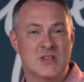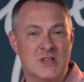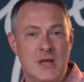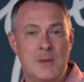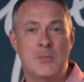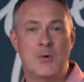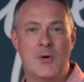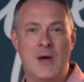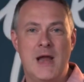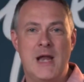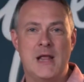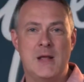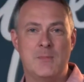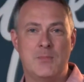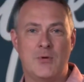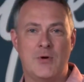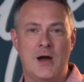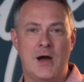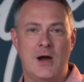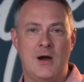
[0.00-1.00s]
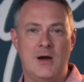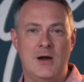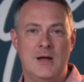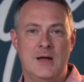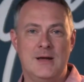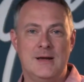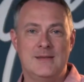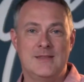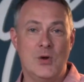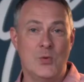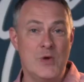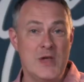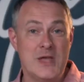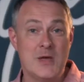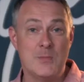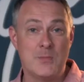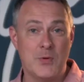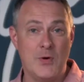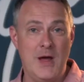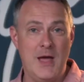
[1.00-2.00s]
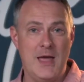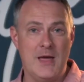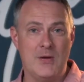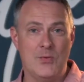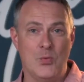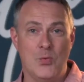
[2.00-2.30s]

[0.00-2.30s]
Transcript: liberating prayer that we can pray.